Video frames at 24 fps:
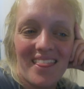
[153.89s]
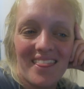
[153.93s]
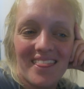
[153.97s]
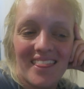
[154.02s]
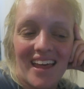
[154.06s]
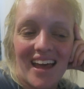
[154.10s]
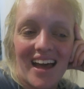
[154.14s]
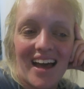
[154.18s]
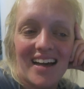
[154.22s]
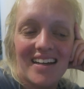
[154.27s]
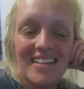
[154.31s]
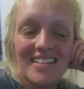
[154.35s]

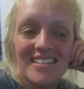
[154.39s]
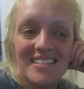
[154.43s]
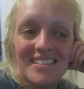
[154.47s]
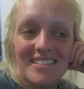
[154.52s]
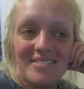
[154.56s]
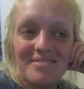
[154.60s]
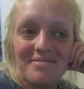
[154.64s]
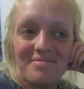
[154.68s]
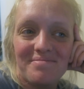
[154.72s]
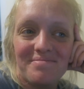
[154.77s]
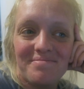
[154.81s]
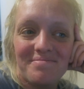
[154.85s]
that
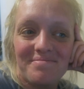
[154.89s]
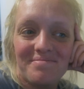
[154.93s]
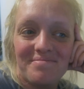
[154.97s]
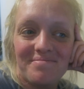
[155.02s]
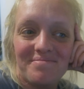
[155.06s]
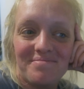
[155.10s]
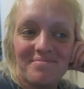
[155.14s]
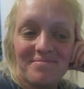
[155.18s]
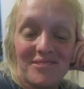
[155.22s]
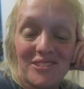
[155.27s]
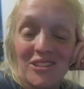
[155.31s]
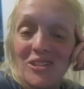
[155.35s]

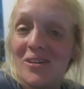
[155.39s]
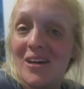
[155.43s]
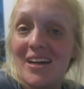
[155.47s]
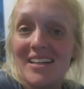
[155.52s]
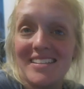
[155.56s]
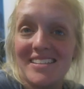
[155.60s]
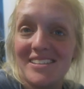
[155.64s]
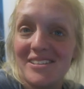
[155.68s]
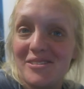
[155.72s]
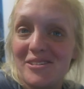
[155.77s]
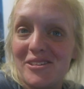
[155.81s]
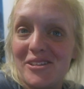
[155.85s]
you
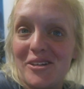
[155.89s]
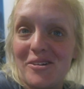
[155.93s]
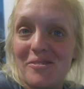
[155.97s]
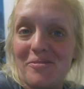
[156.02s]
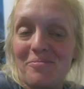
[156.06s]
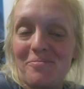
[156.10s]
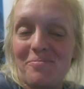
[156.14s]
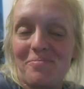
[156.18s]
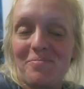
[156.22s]
guys do too.